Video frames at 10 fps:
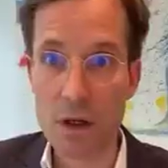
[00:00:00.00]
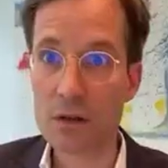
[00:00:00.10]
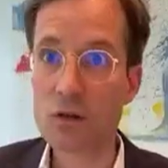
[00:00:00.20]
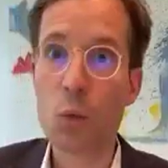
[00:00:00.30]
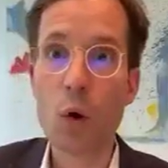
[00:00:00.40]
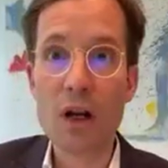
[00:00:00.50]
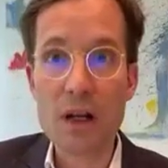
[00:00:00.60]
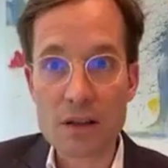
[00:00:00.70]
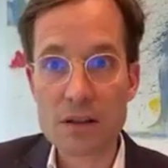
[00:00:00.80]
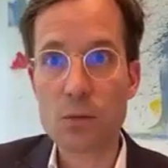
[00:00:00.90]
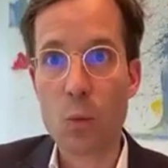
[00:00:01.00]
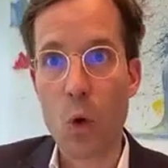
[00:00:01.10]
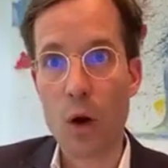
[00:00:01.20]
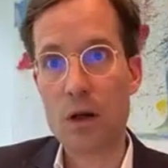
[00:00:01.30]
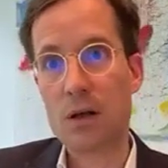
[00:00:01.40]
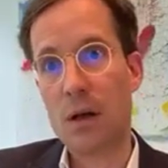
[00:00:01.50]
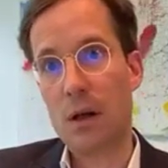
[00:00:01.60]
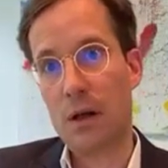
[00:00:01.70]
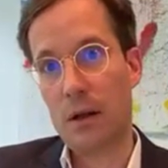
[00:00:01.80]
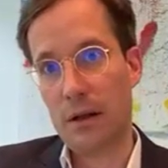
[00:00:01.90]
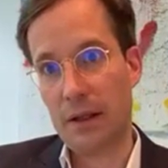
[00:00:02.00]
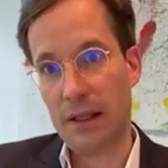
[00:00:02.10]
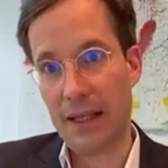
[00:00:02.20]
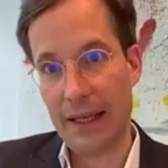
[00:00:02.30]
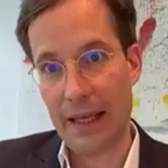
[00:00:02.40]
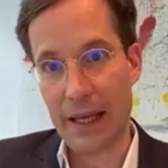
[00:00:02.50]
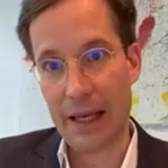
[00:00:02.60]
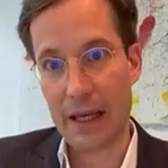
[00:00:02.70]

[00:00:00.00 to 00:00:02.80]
So one doesn't want the